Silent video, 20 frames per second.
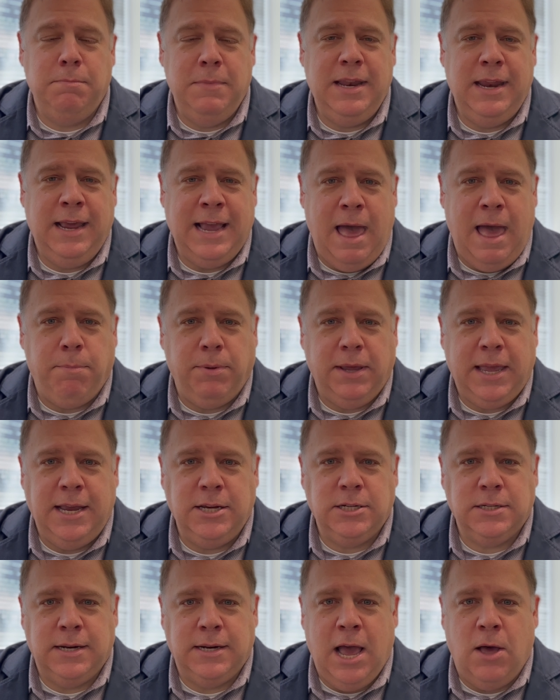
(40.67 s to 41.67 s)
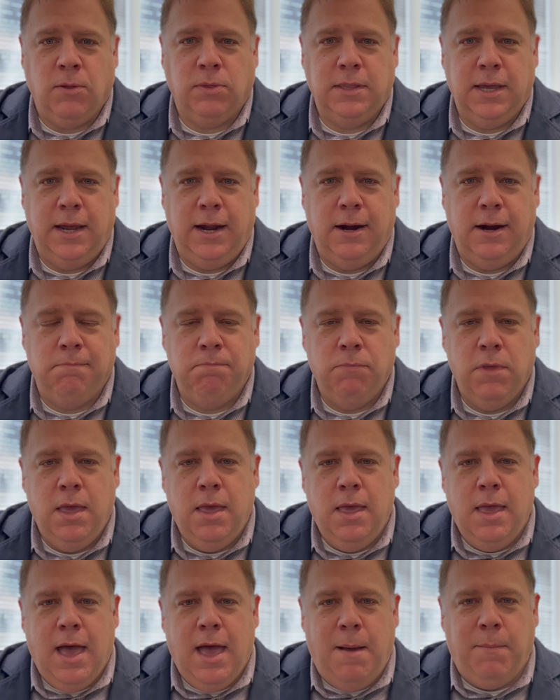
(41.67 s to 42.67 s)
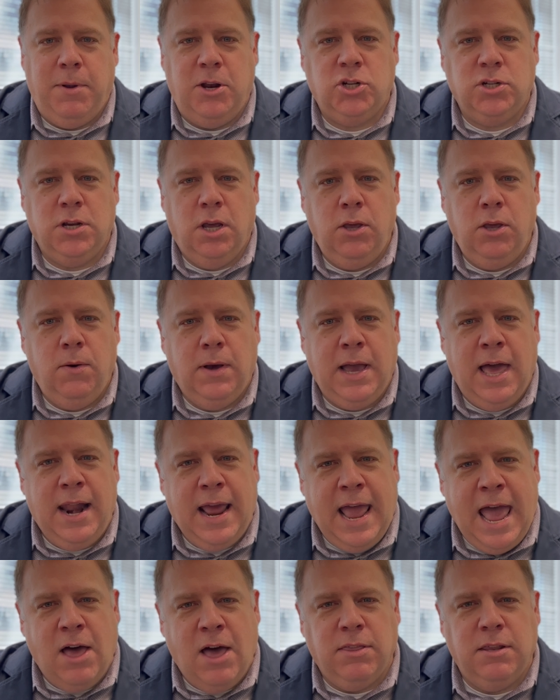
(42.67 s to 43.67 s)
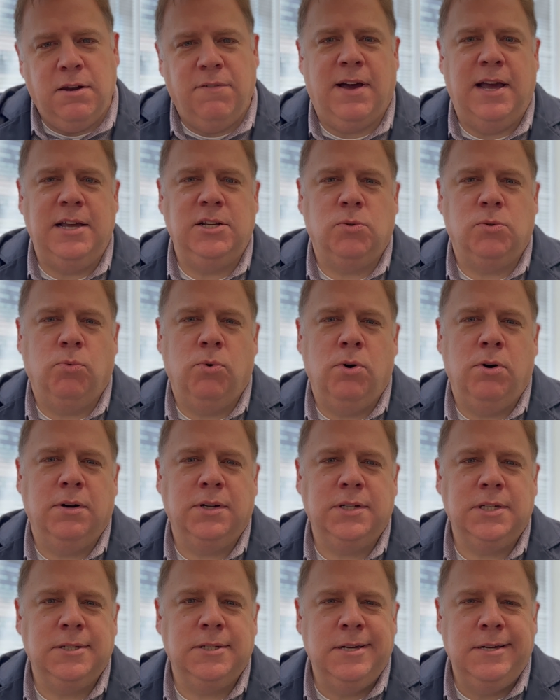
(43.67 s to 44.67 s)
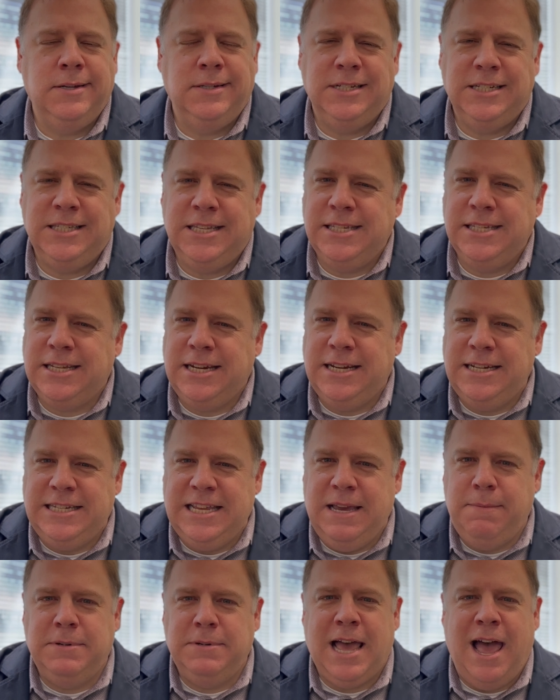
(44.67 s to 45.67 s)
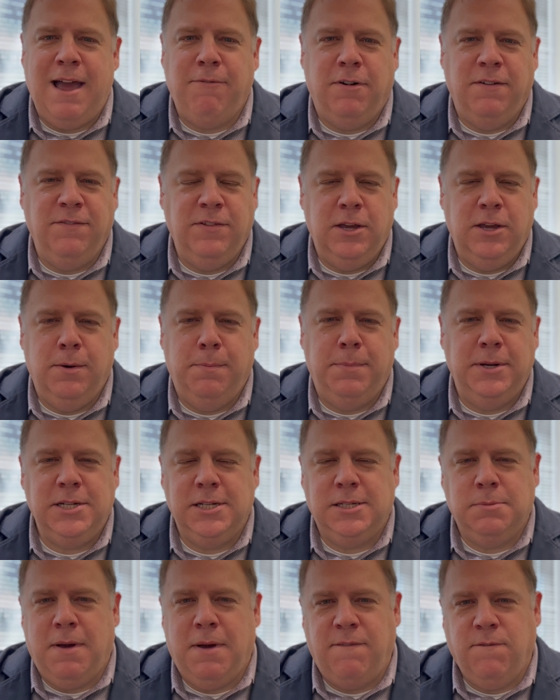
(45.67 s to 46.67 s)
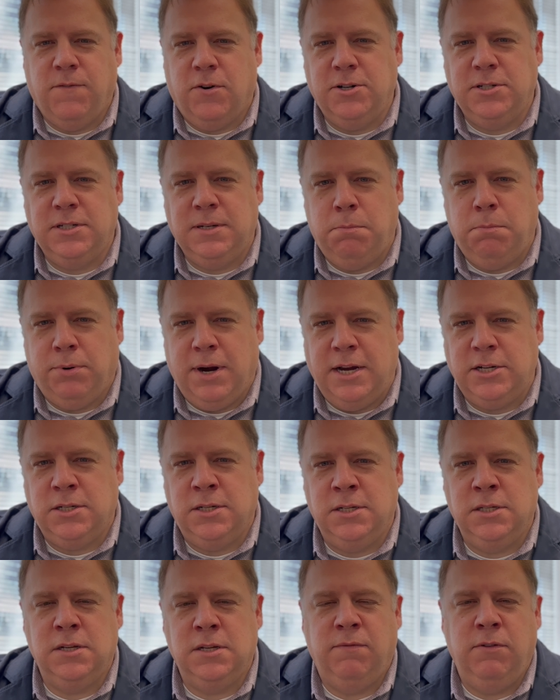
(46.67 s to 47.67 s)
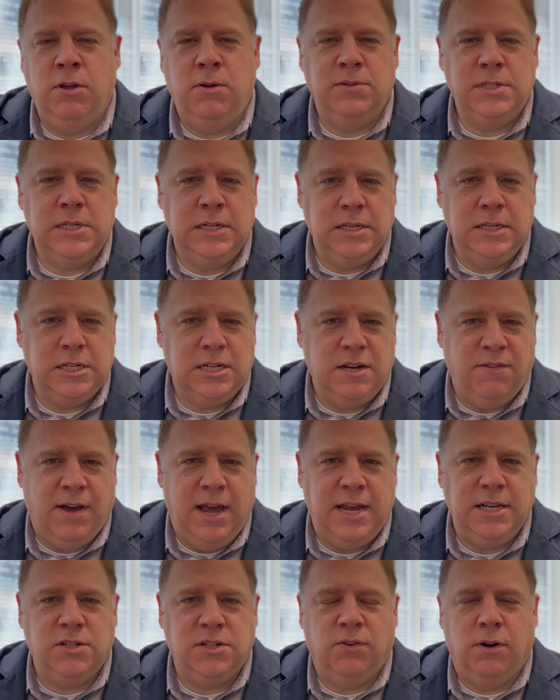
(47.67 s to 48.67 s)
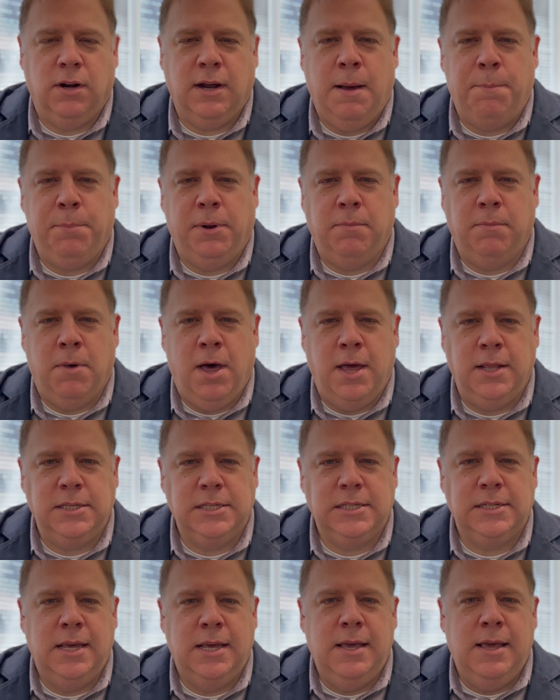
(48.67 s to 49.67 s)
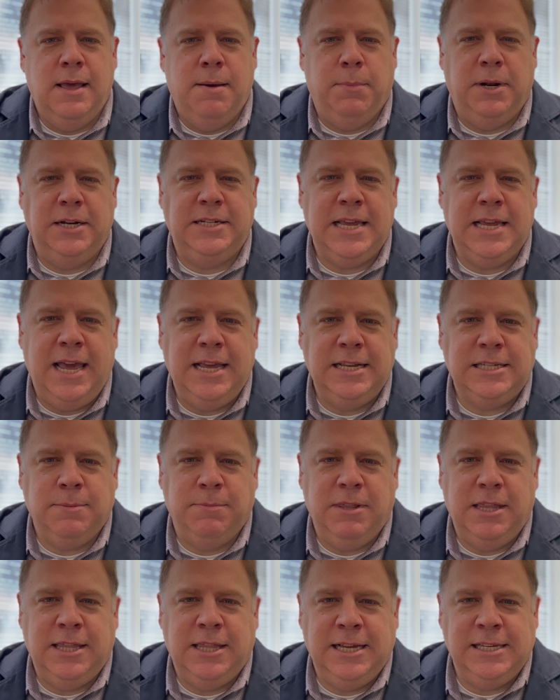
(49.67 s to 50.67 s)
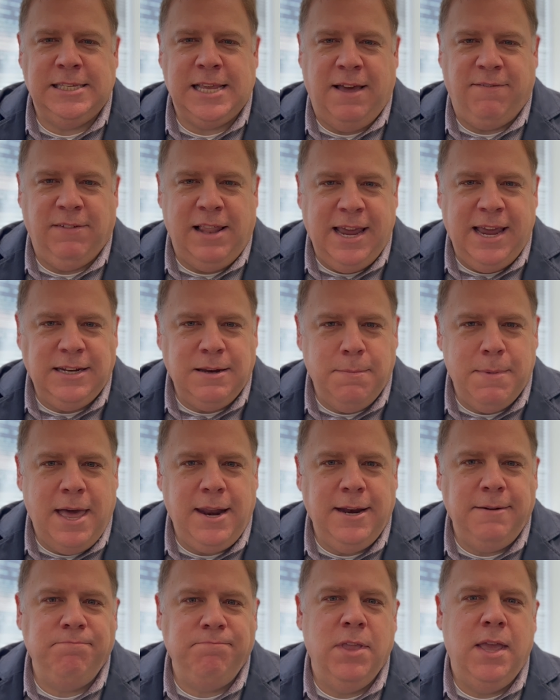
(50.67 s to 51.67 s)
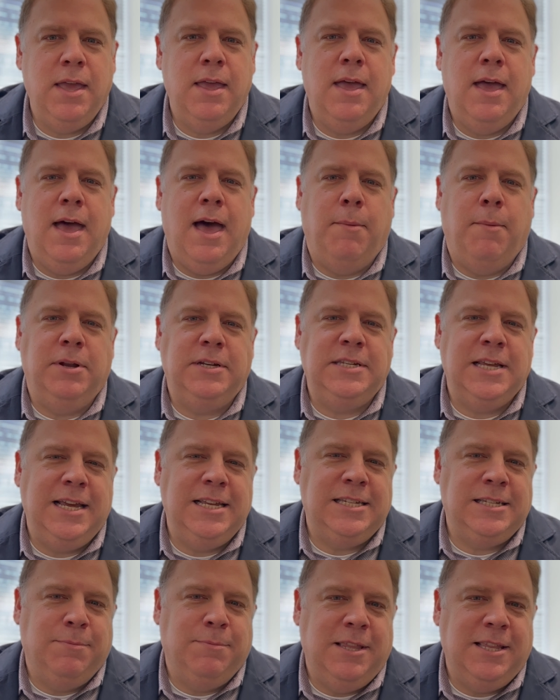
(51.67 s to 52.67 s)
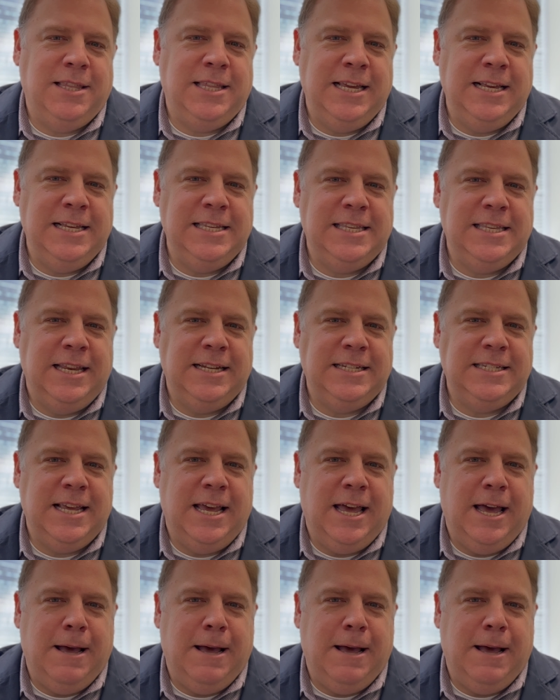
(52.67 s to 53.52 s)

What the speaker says: meeting application out there. I'm going to show you kind of how the device works. This isn't a deep dive review, but just my first impressions of using this device for a couple of months. I'm going to tell you some of the things I've liked about it. I'm going to tell you some of the things that